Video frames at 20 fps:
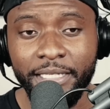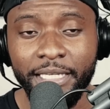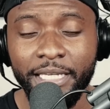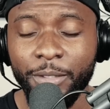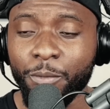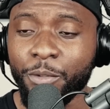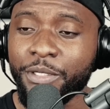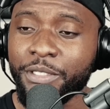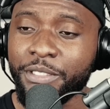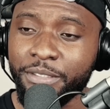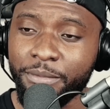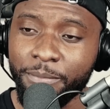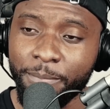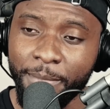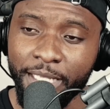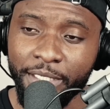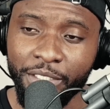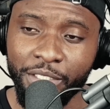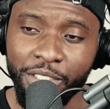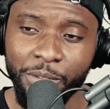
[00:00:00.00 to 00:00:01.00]
keyword is the
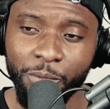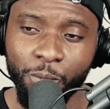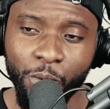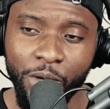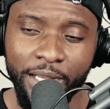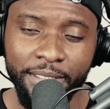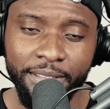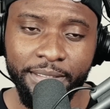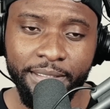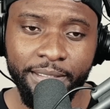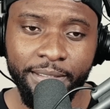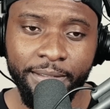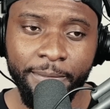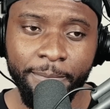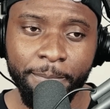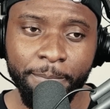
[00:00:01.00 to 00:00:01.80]
men she wants,